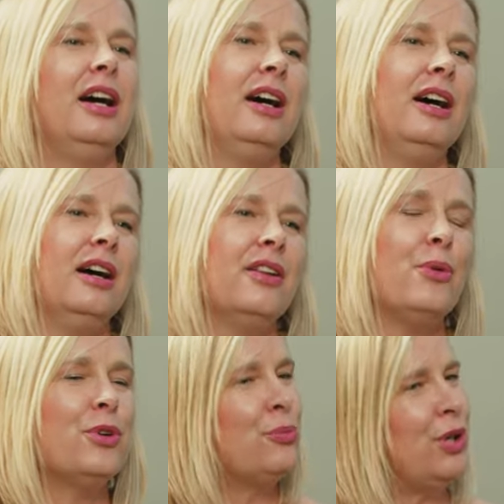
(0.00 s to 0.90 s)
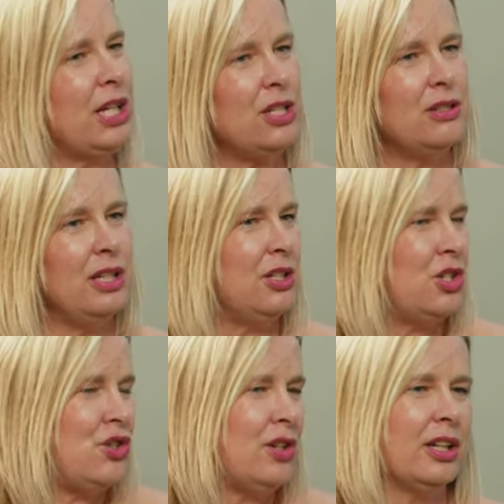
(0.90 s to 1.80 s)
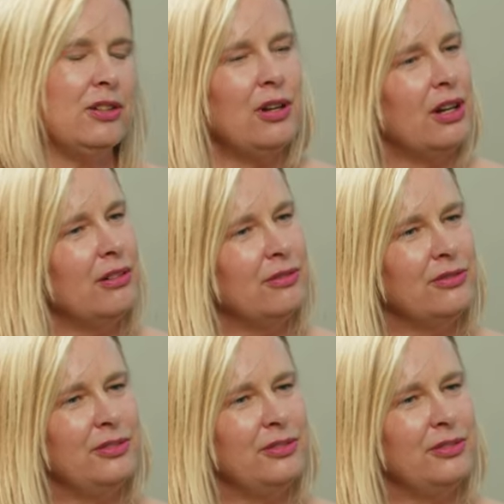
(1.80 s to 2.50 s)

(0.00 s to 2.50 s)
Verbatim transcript: uh, that want to break into the industry like you have?